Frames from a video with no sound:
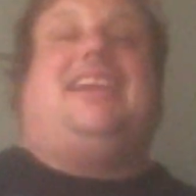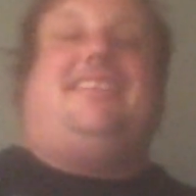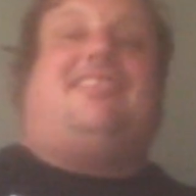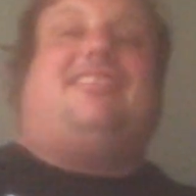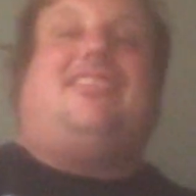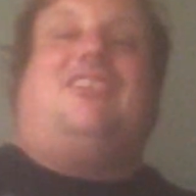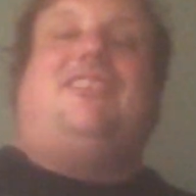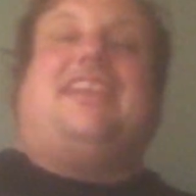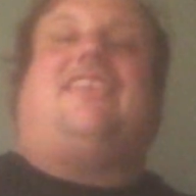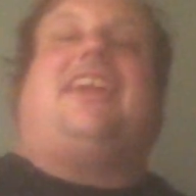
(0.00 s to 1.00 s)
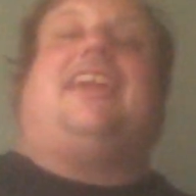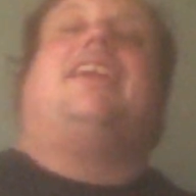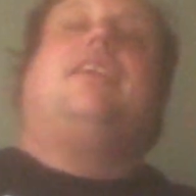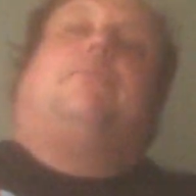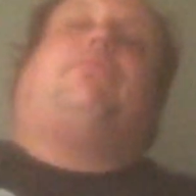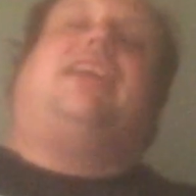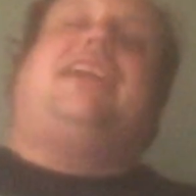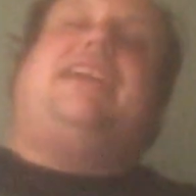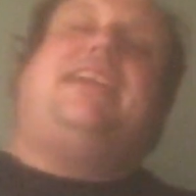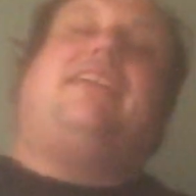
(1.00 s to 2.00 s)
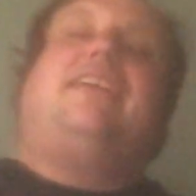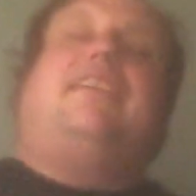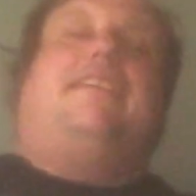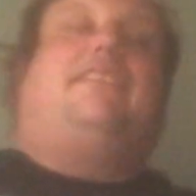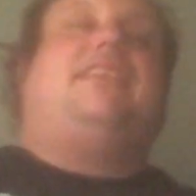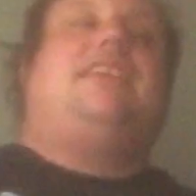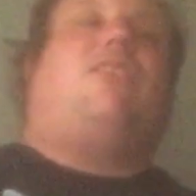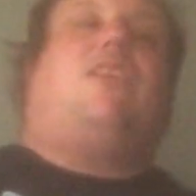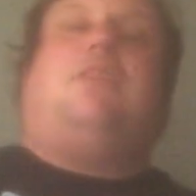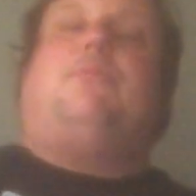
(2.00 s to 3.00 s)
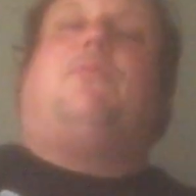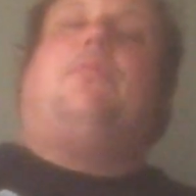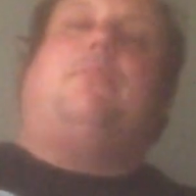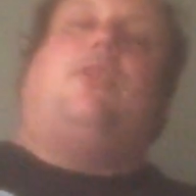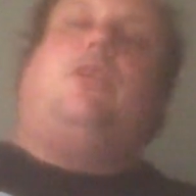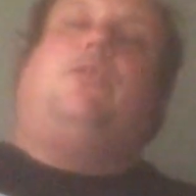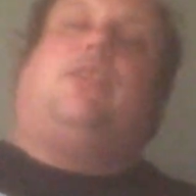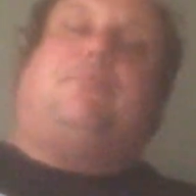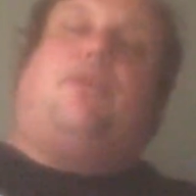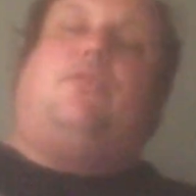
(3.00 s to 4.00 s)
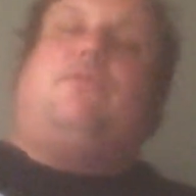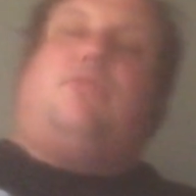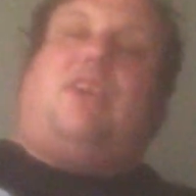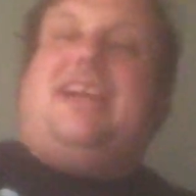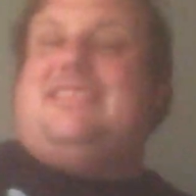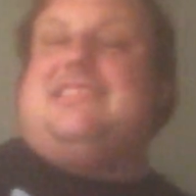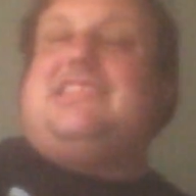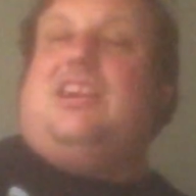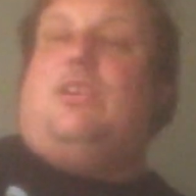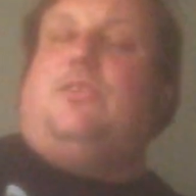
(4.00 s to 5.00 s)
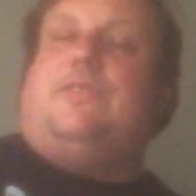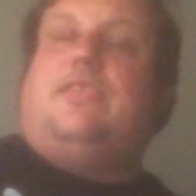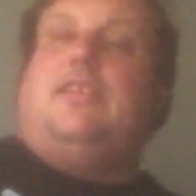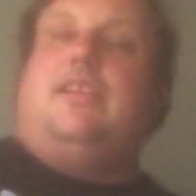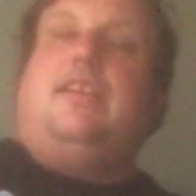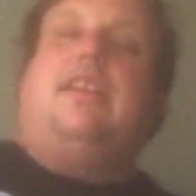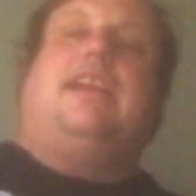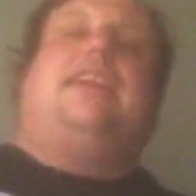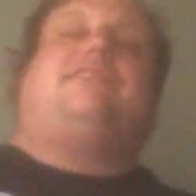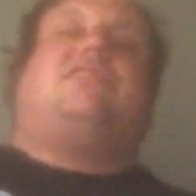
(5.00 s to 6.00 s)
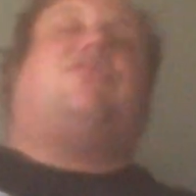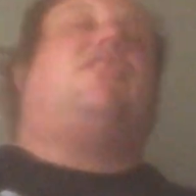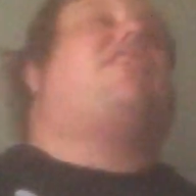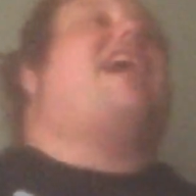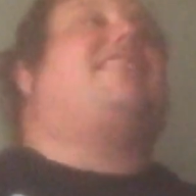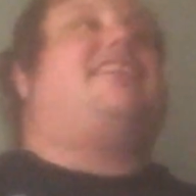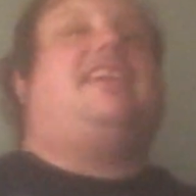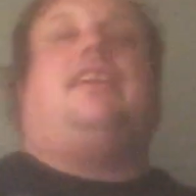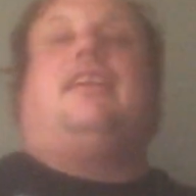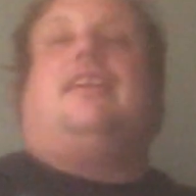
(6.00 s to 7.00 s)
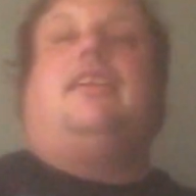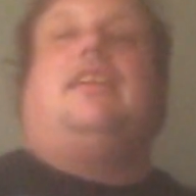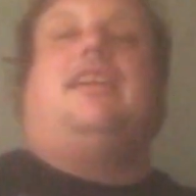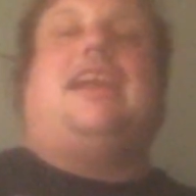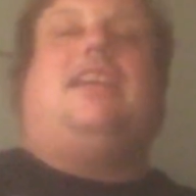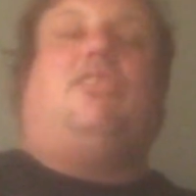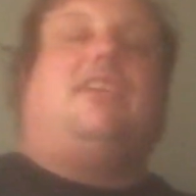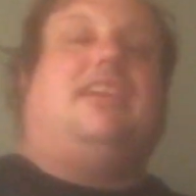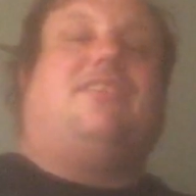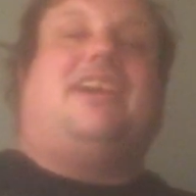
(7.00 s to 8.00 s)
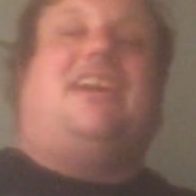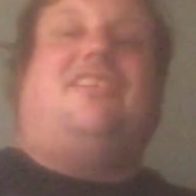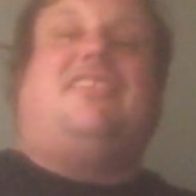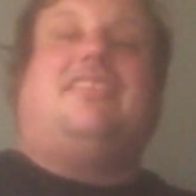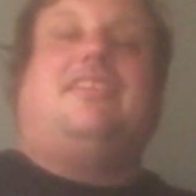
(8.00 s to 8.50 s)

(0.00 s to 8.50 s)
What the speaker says: It is so zen-like. Playing the mode where the boat rides itself and just relaxing and looking around,